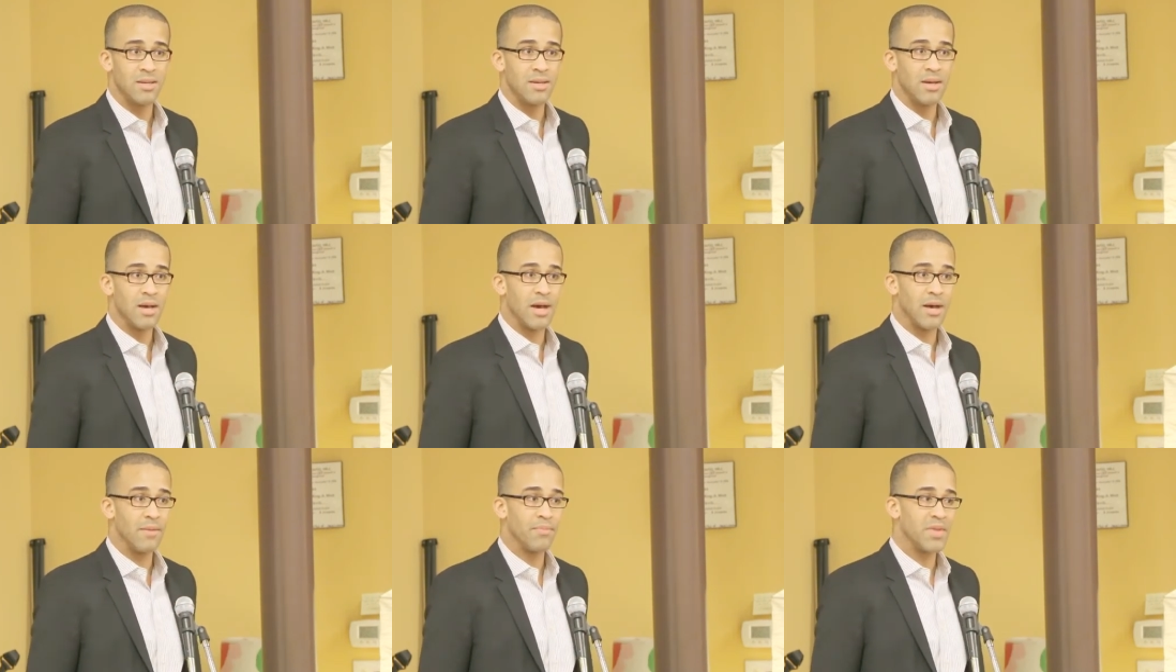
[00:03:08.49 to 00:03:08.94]

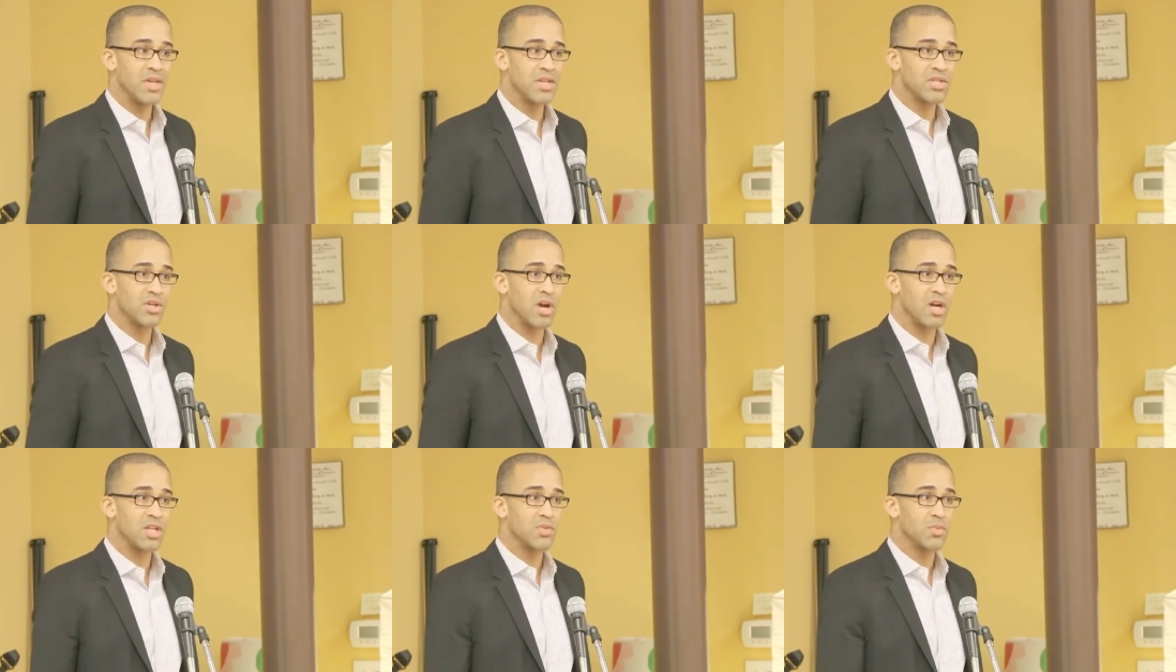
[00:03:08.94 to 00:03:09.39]
It
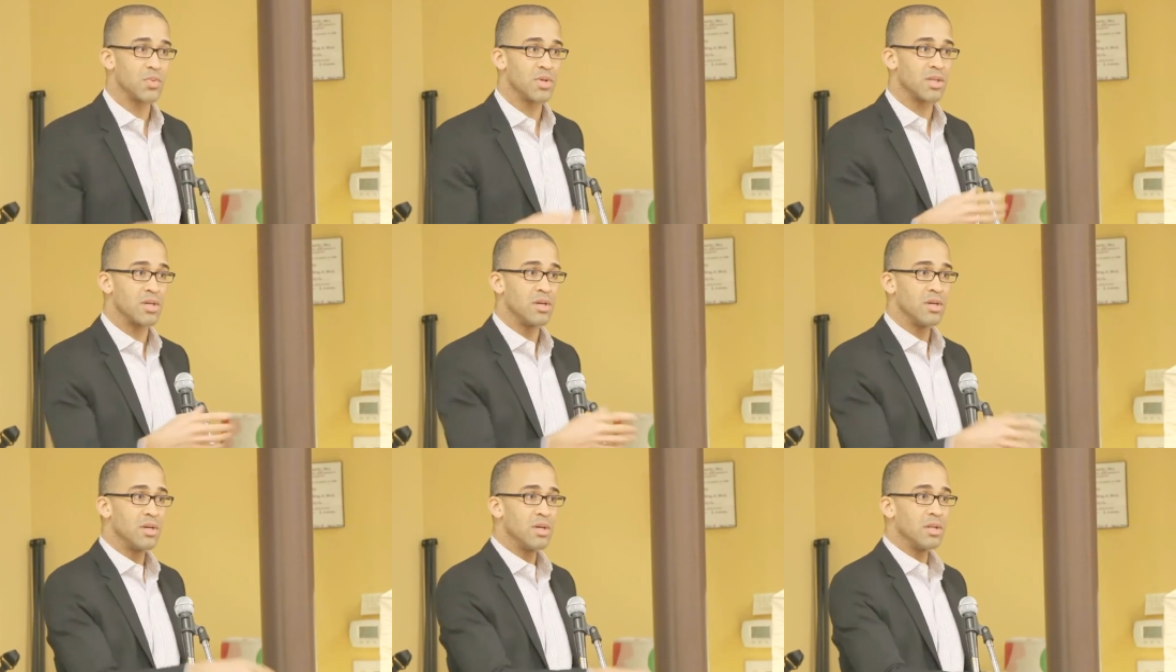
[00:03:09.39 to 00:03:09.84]
starts
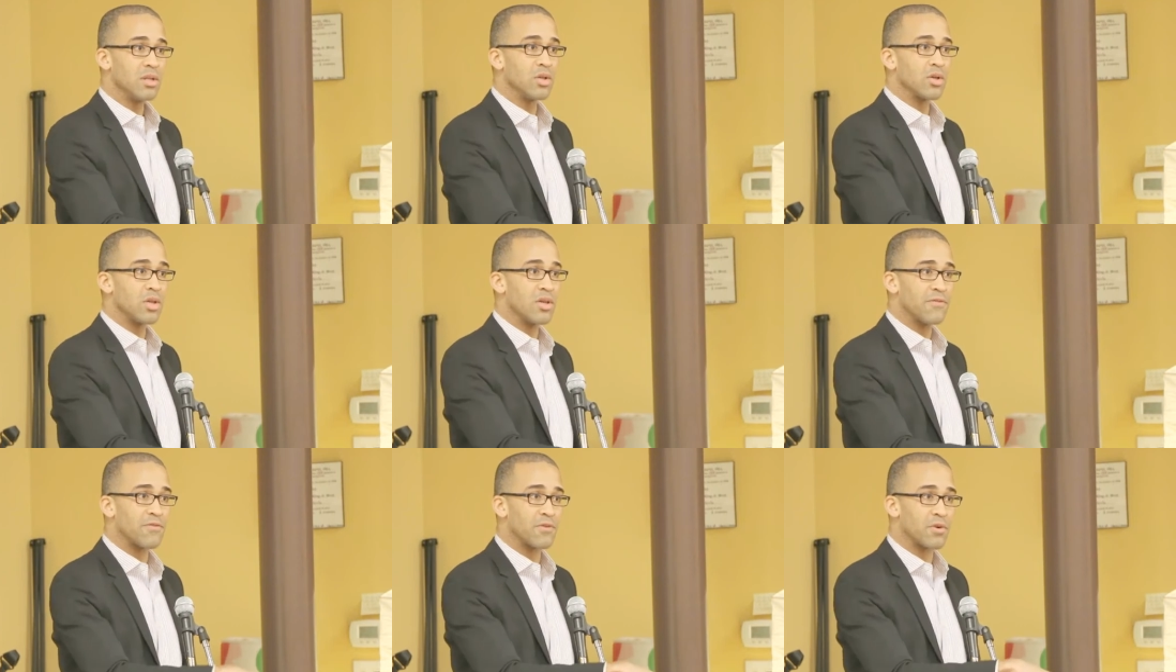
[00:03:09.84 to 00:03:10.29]
with
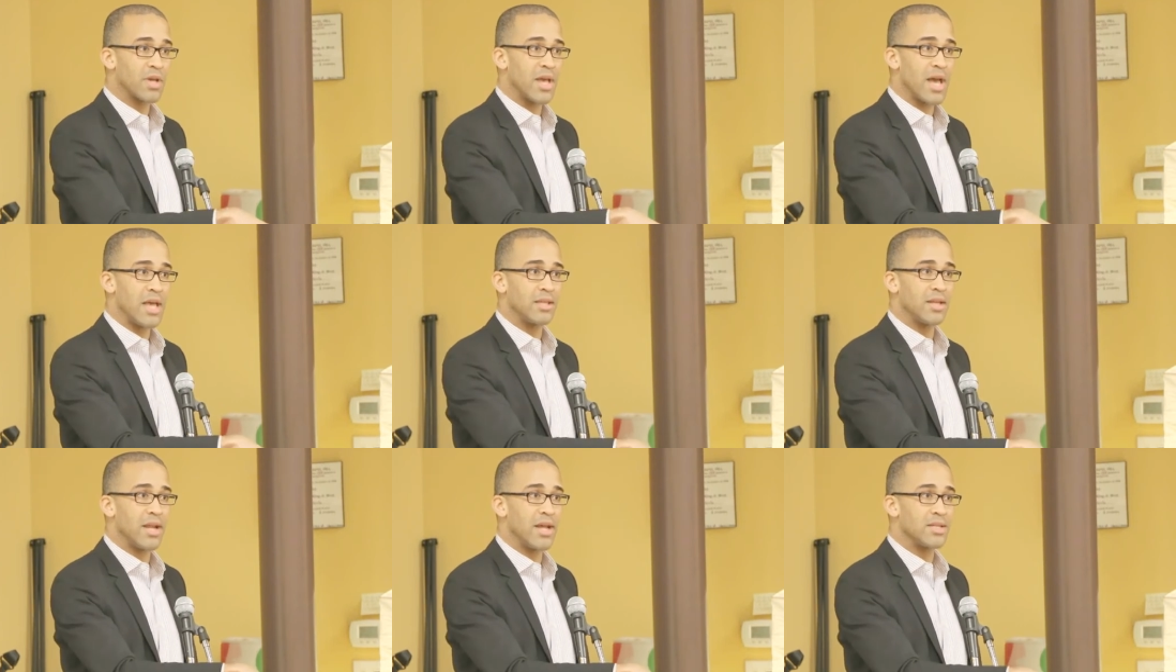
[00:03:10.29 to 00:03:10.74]
looking for
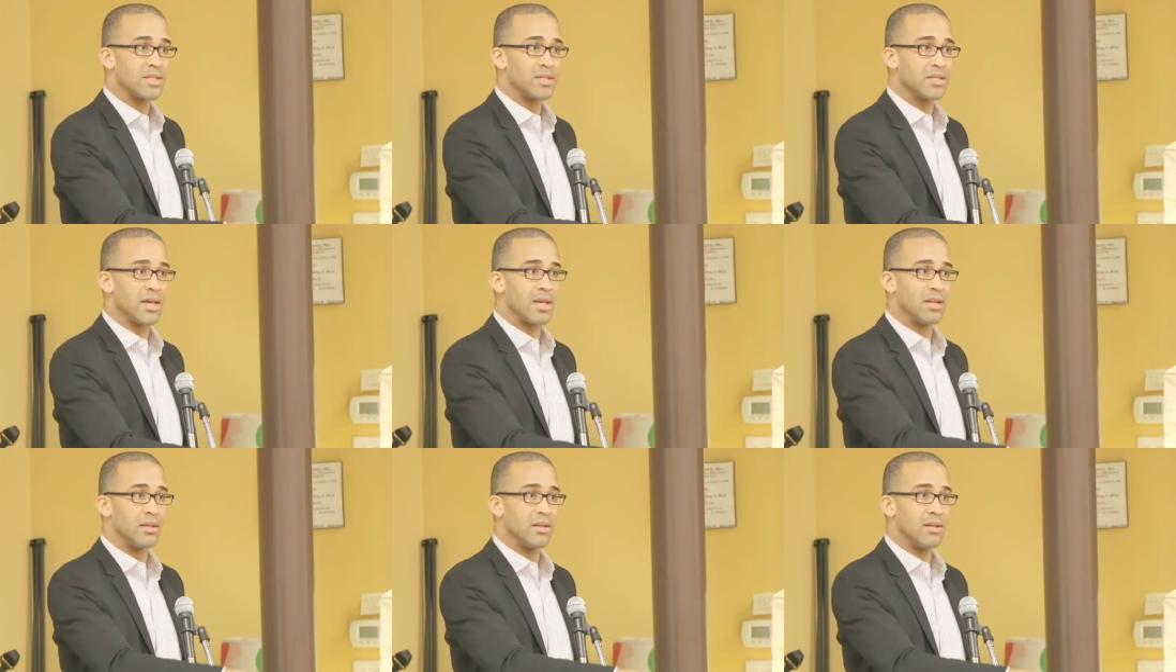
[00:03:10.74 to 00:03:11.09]
candidates